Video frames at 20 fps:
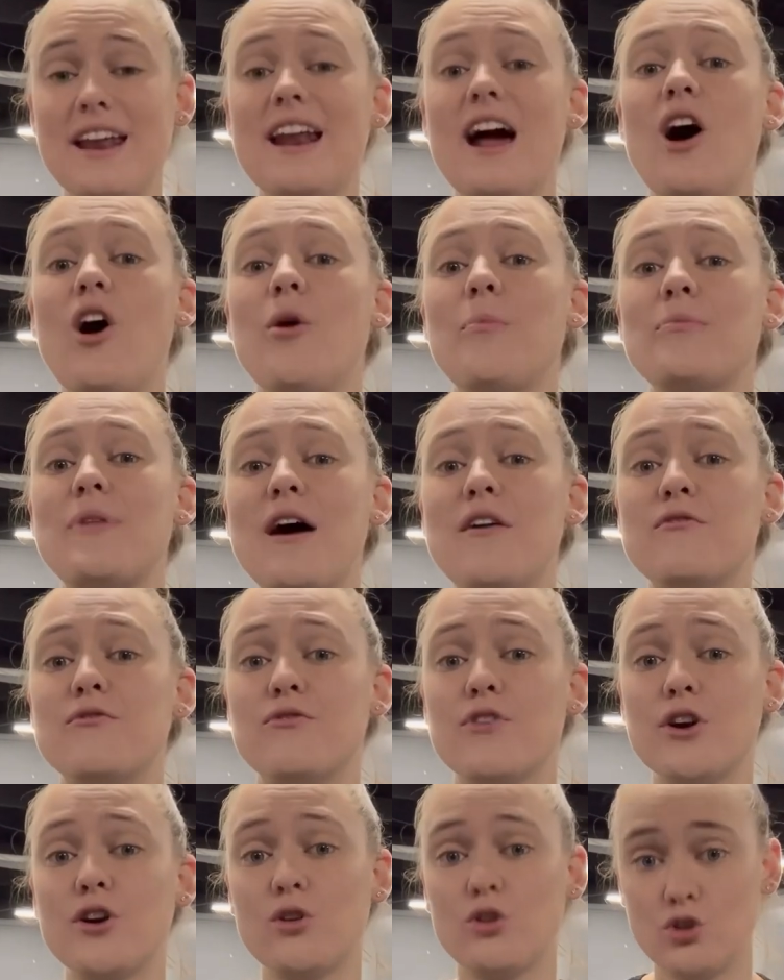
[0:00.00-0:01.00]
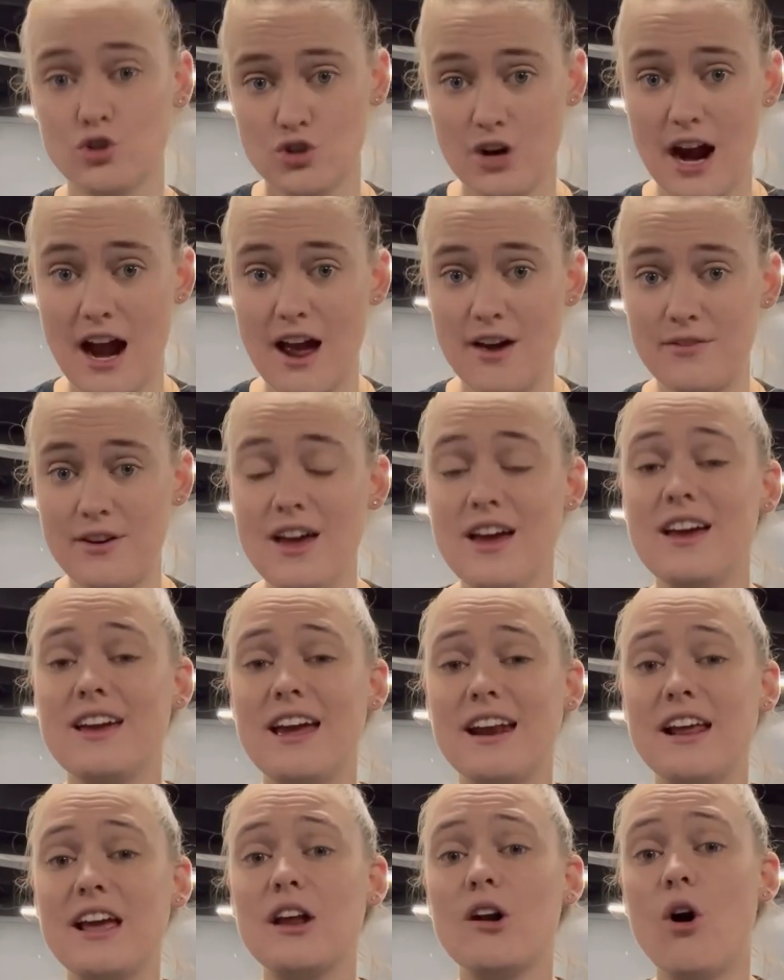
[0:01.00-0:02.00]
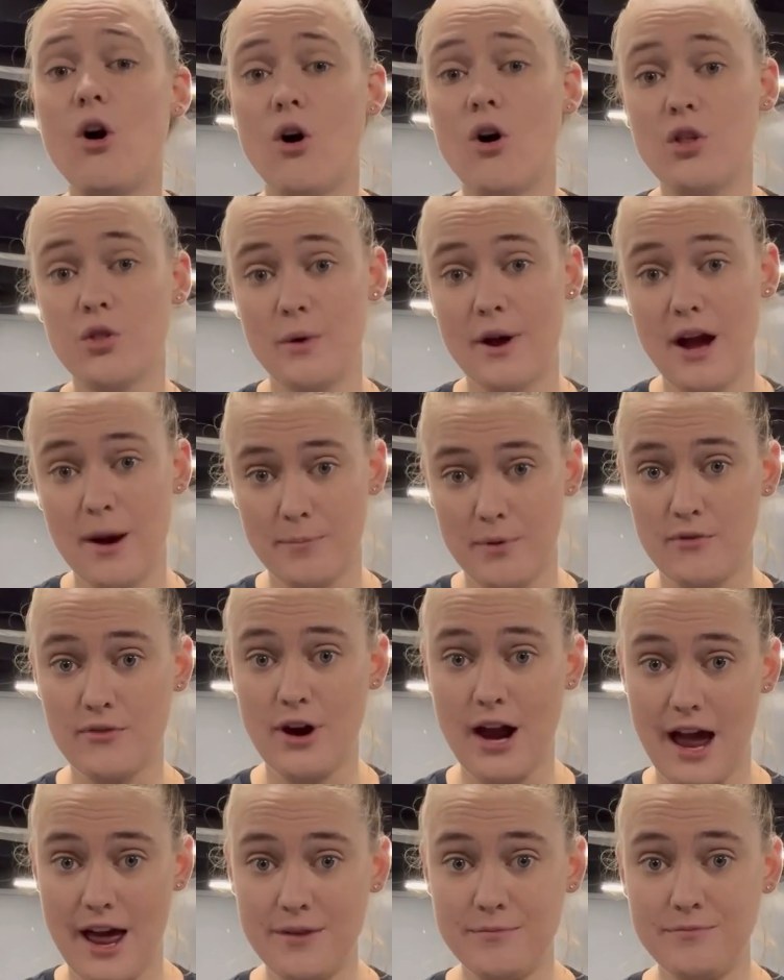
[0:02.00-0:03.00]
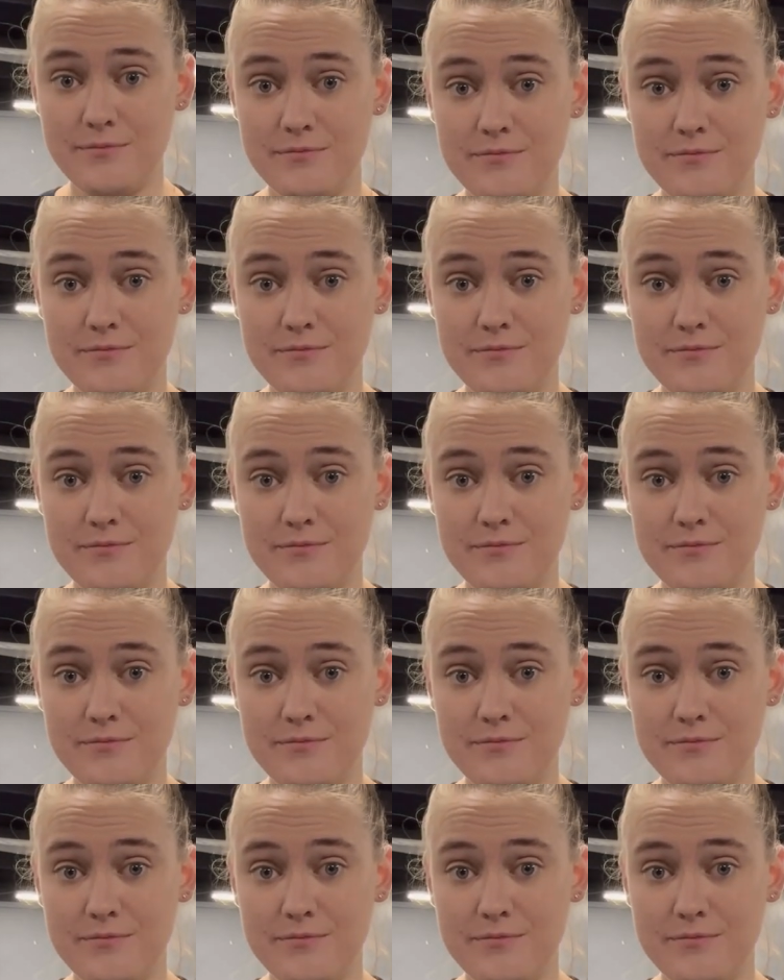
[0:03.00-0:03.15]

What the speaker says: and help that vertical drive, getting it all the way up overhead.